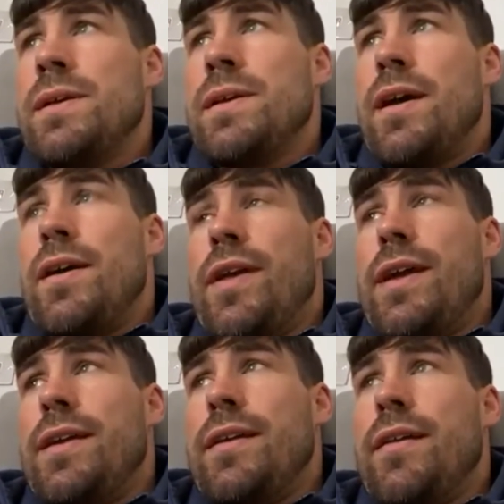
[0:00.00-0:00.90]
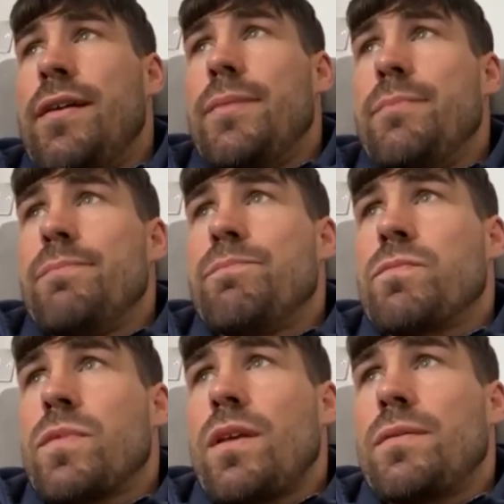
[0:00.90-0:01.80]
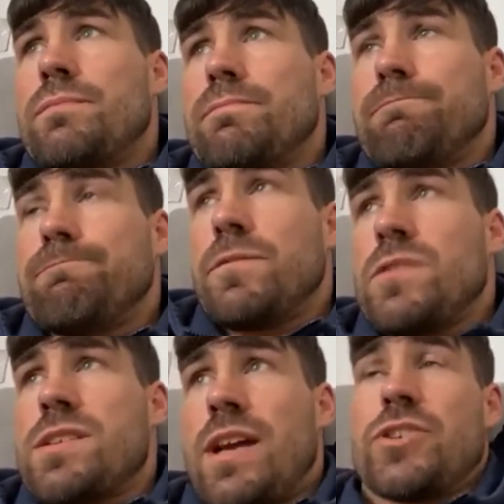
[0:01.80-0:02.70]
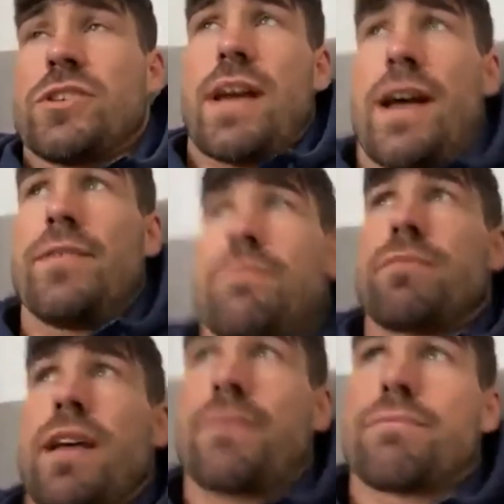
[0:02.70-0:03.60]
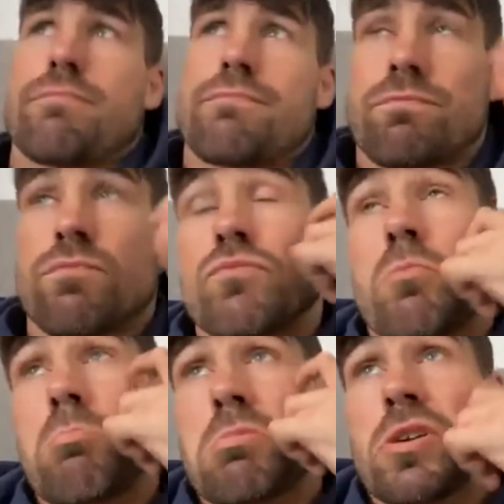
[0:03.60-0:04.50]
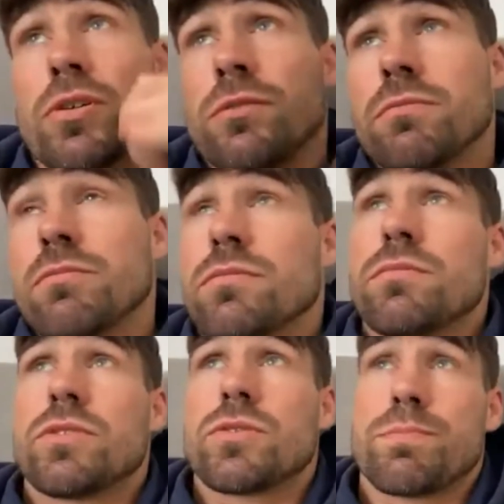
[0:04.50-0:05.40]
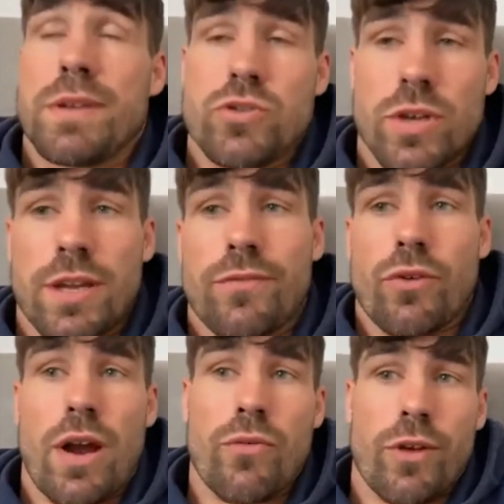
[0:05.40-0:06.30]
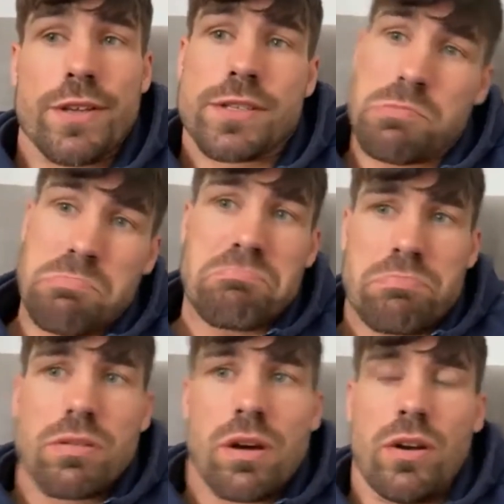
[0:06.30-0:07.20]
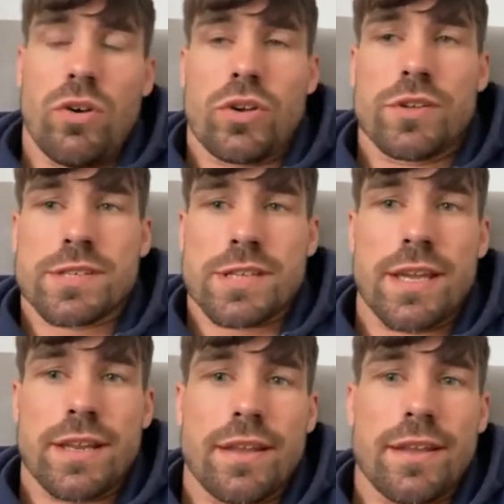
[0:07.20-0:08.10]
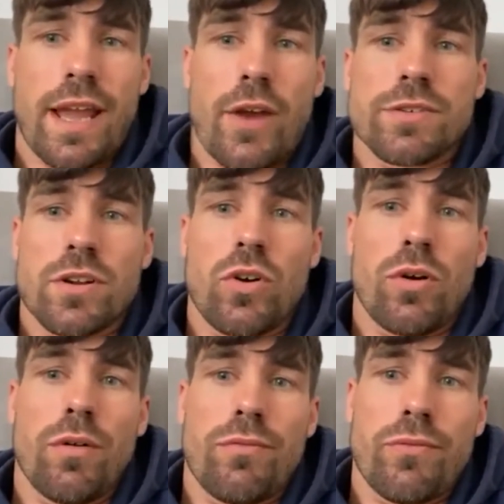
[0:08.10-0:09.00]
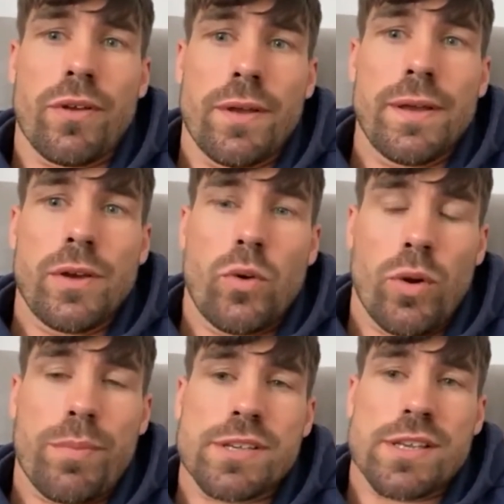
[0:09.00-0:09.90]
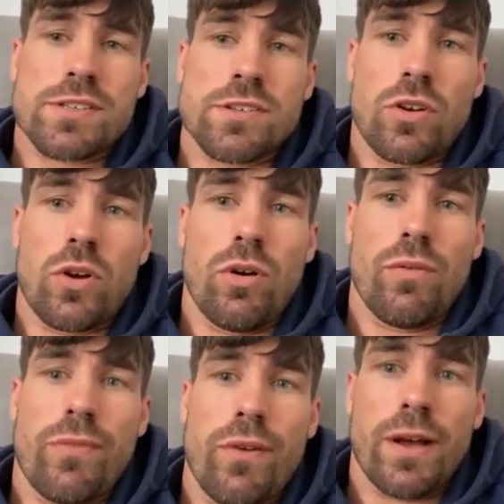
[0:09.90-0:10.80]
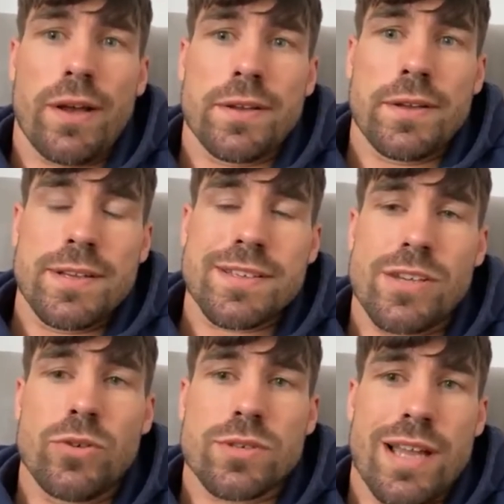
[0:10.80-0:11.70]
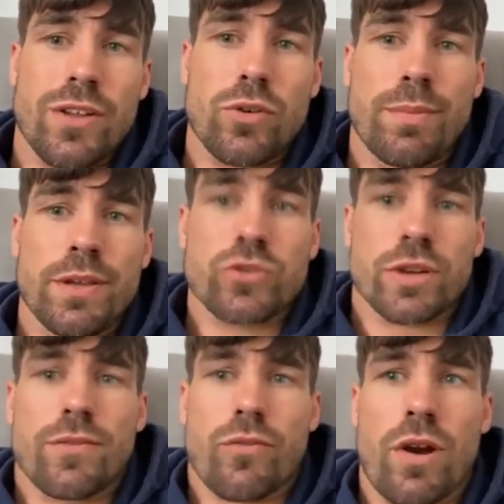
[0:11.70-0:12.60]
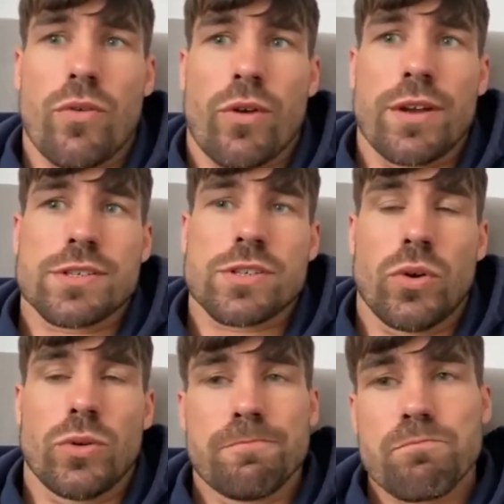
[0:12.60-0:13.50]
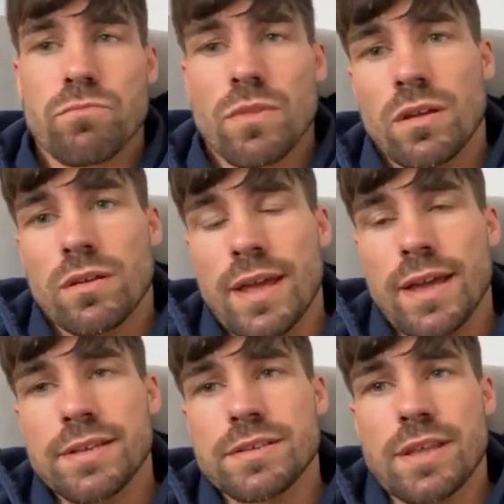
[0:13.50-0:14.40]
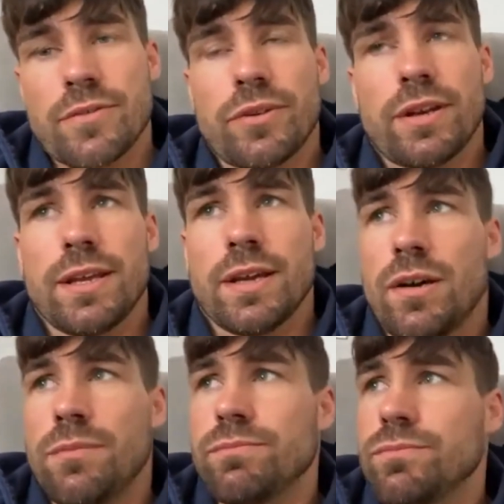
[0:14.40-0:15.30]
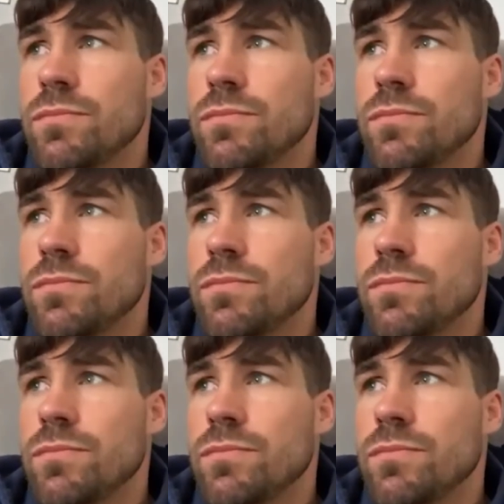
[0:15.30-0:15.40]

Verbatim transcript: are they um, statues that that can be tricky for Alvarez. I look and say he carries a lot of, or he possesses a lot of uh, skills that could be tricky for Alvarez. So, yeah, he's definitely, um,